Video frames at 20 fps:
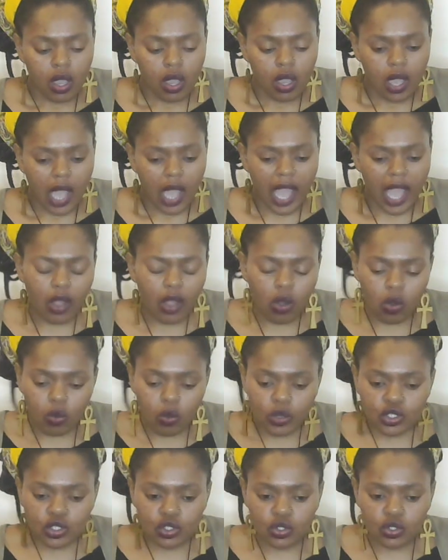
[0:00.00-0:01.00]
I
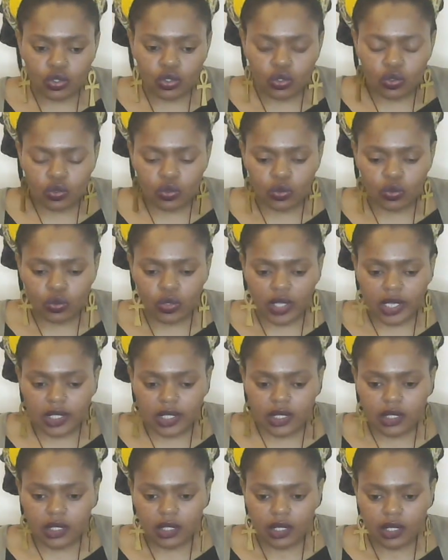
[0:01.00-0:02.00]
always knew
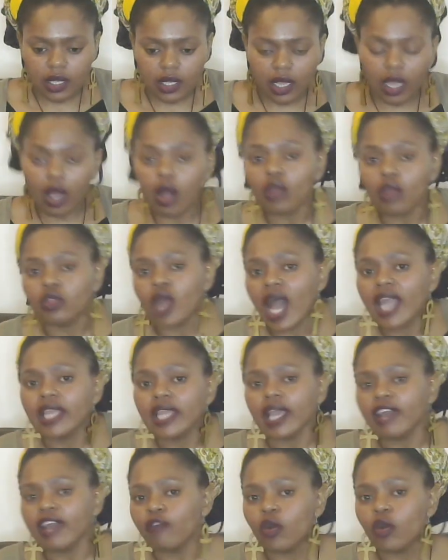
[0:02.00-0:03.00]
that, although
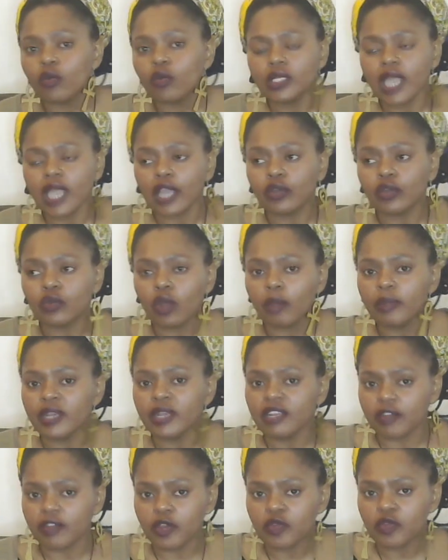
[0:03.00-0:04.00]
I grew up in
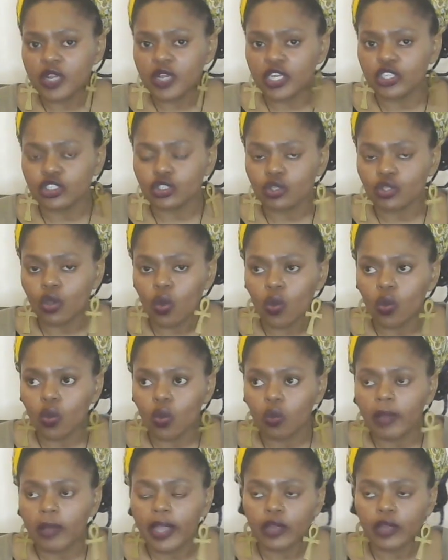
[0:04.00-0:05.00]
a very religious
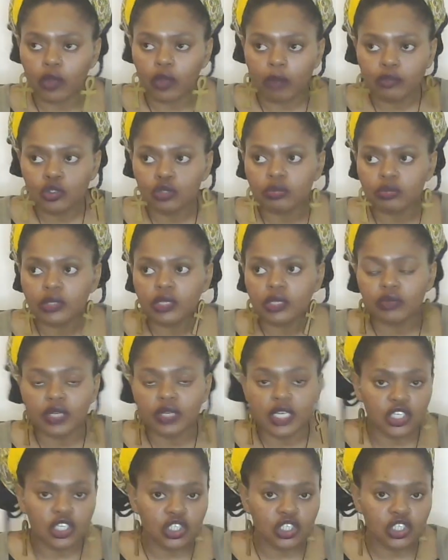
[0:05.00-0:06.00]
home. I grew up to be
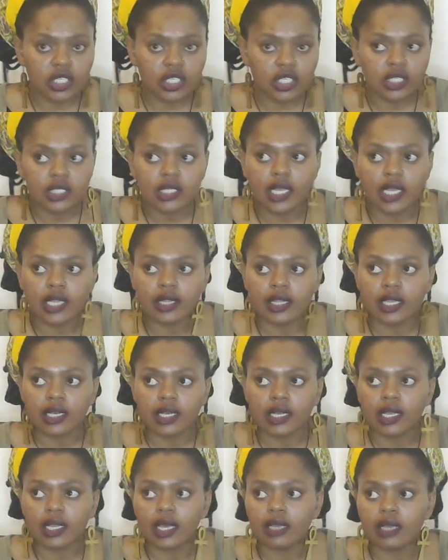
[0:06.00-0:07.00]
religious, and
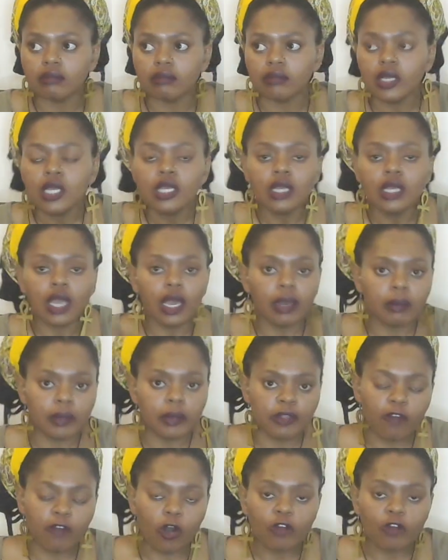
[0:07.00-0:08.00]
then
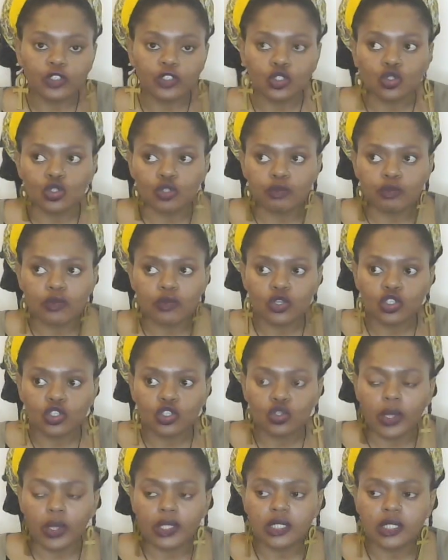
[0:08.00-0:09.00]
evolved to
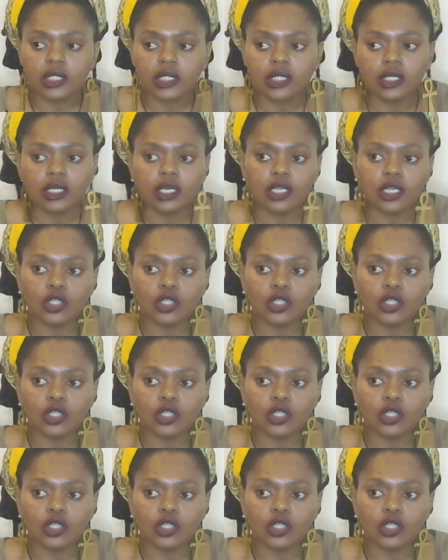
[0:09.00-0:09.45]
spirituality,